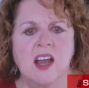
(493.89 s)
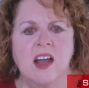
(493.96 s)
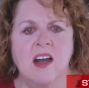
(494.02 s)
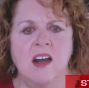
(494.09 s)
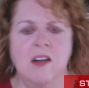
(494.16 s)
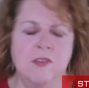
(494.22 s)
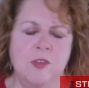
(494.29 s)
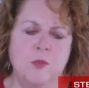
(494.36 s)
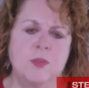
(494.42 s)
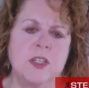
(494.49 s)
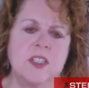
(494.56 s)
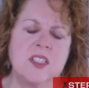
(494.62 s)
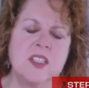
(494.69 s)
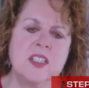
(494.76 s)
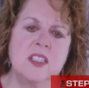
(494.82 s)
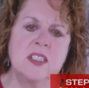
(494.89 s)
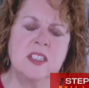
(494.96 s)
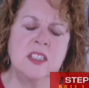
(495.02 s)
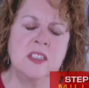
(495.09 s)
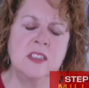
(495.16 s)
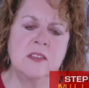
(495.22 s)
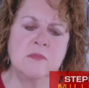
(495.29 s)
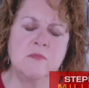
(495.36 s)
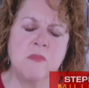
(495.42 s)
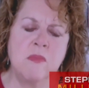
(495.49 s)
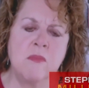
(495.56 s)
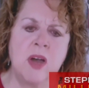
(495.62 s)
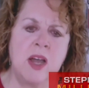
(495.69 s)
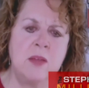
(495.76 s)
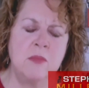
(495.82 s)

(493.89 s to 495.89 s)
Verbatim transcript: of the president in my